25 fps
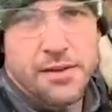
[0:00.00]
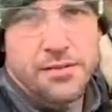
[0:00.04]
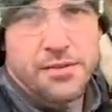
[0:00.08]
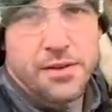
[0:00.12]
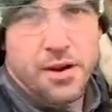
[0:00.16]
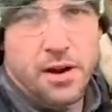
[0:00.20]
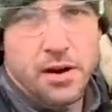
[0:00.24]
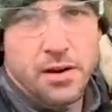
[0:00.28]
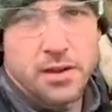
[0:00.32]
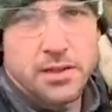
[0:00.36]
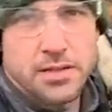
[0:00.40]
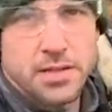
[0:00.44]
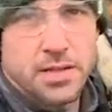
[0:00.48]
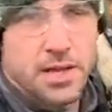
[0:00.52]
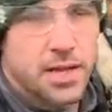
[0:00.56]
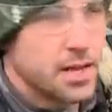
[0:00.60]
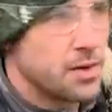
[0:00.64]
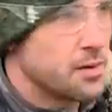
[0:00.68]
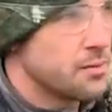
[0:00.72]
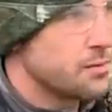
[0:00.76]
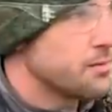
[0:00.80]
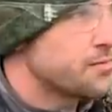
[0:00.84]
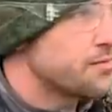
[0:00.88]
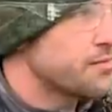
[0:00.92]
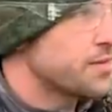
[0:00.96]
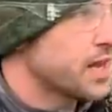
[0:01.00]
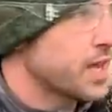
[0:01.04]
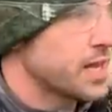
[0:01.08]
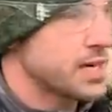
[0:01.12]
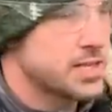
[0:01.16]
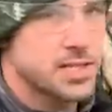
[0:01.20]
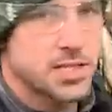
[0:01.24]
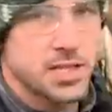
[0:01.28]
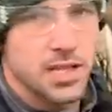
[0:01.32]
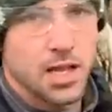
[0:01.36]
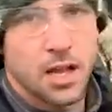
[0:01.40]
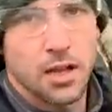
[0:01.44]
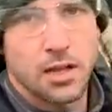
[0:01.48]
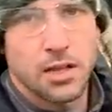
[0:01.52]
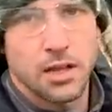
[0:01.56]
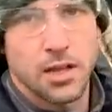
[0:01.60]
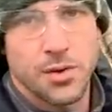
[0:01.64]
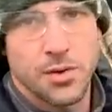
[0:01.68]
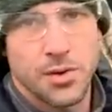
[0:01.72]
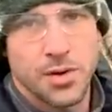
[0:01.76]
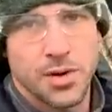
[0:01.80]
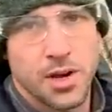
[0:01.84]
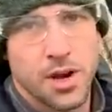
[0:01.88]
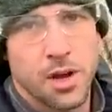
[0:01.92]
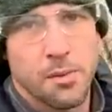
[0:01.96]
yards and got a slug
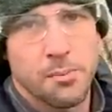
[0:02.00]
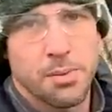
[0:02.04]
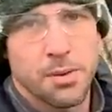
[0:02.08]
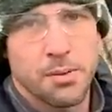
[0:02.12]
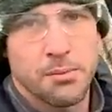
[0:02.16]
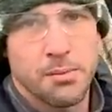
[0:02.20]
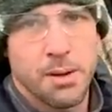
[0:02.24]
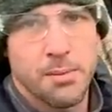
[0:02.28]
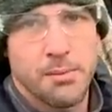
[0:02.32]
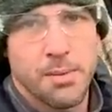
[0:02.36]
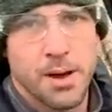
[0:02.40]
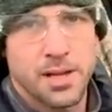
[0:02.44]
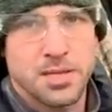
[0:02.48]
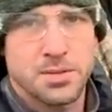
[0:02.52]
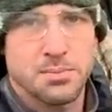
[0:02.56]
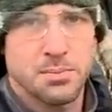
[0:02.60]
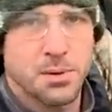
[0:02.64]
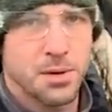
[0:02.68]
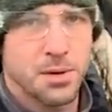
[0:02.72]
loaded up in my Mossberg